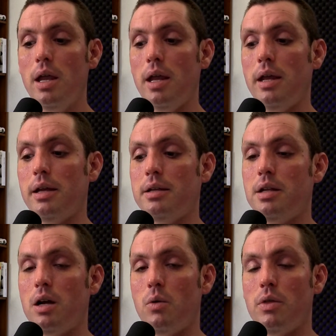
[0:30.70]
And
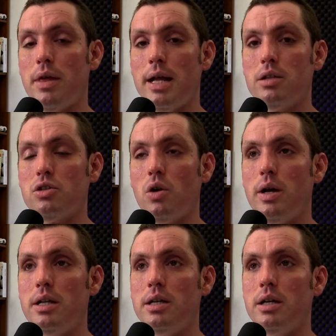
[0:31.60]
uh, with that, let's go
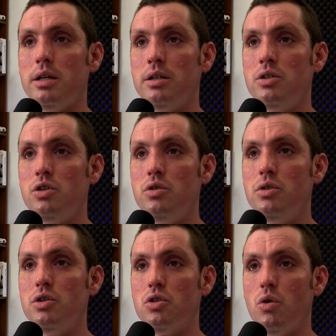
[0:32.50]
ahead and get into
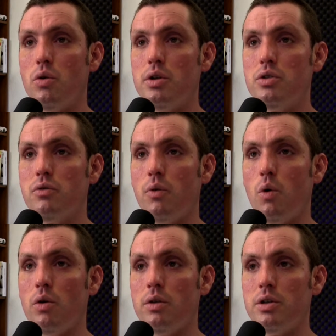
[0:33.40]
the stories
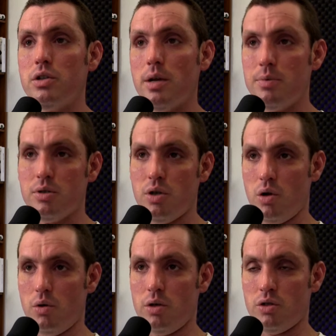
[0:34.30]
for this
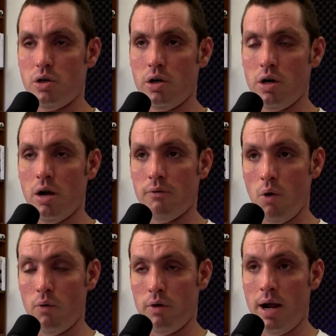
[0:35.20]
episode. Starting off
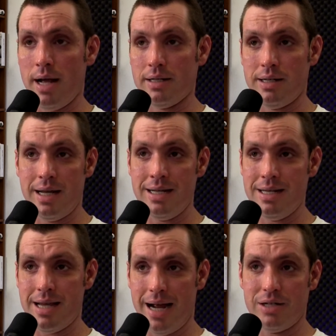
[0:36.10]
over at
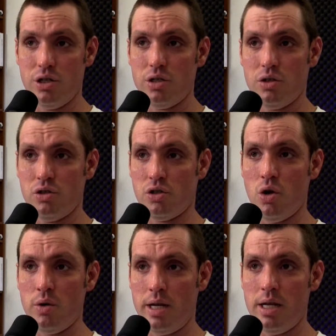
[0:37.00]
Engadget,
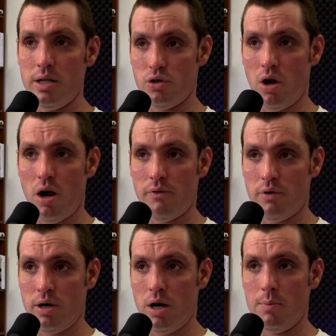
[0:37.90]
Sony is
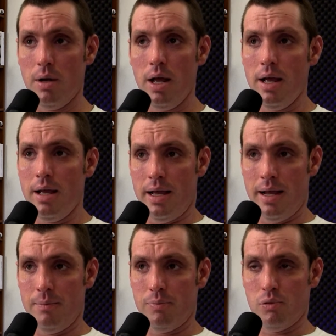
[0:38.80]
offering up
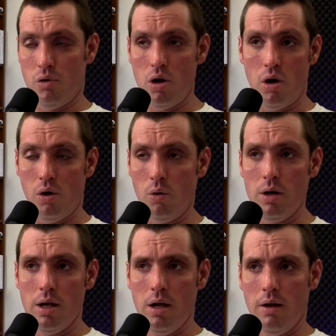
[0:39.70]
a Pro
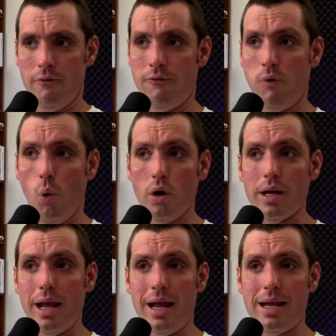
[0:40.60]

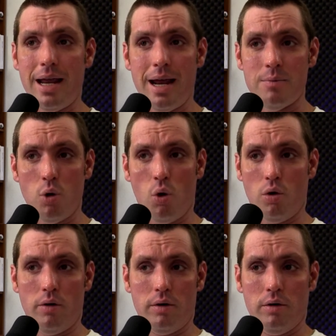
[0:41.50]
4K
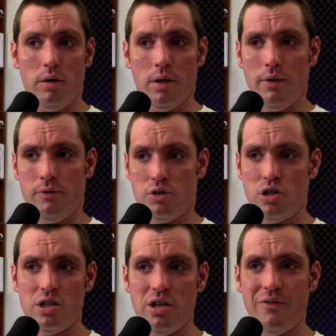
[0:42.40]
camcorder for
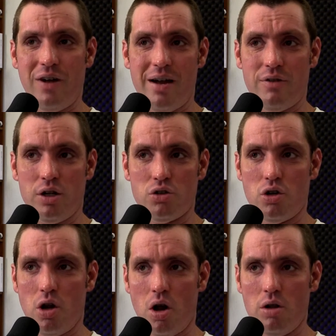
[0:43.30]

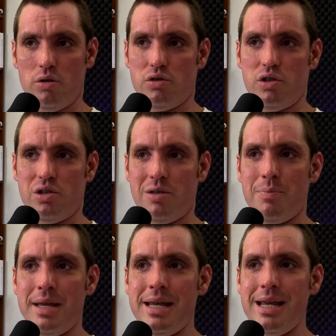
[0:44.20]
$6,500. It's the
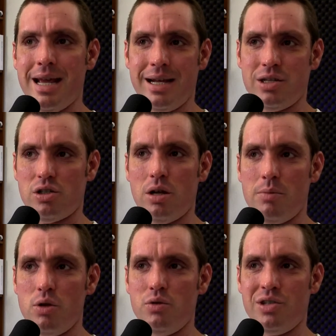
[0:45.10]

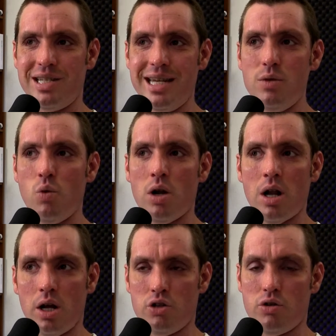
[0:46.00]

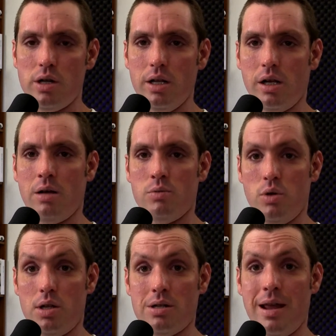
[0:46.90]
PXWZ100. It comes
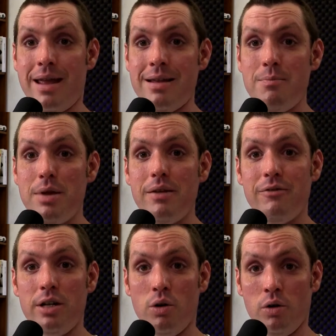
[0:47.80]
with 10 bit
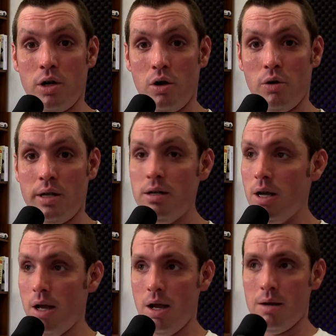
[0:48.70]
video encoding,
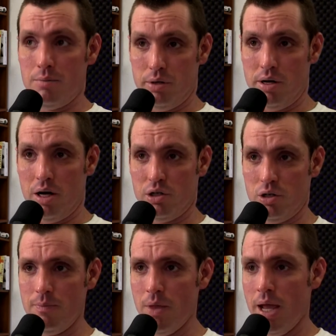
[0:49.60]
pretty
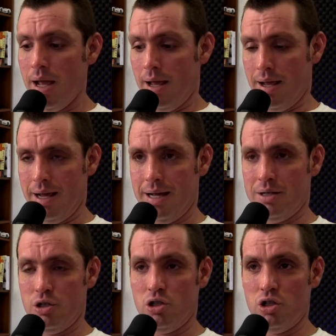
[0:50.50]
awesome,
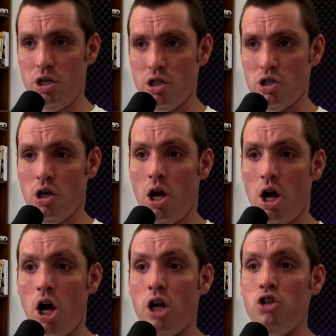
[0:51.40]
and
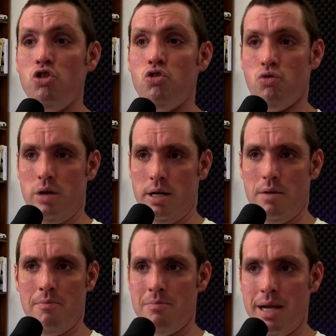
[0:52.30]

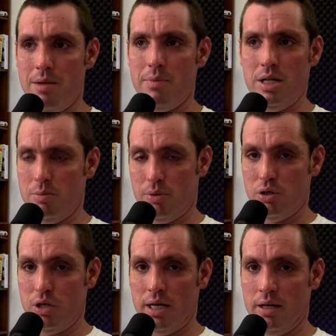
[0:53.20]
600 megabits per
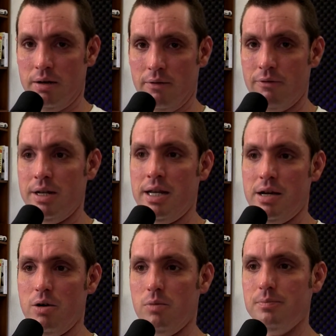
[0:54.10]
second
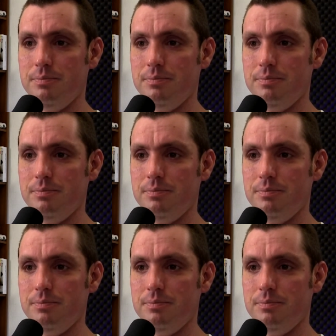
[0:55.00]
video.